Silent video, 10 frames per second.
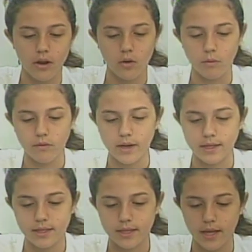Remove any
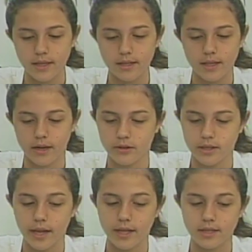skins, stickers, and
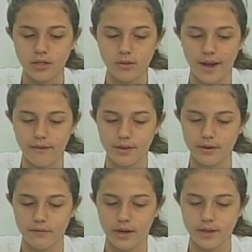cases you have on the
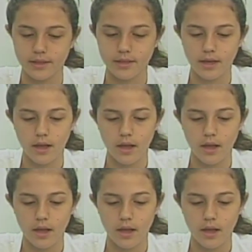device.